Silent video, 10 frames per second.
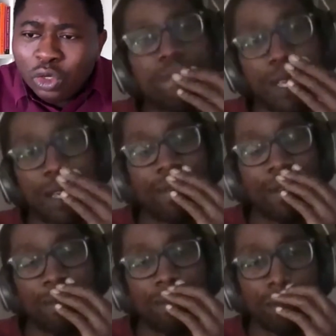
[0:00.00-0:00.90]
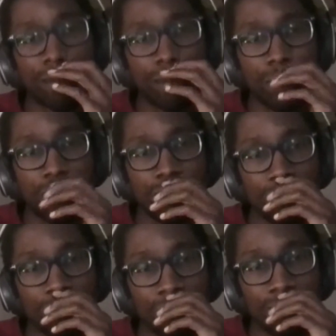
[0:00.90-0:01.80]
who is, you know, the UK's
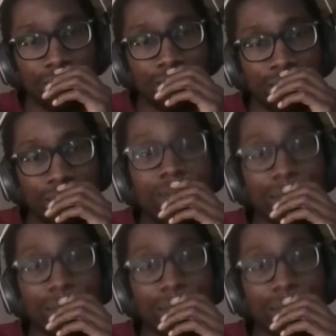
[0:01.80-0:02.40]
only Black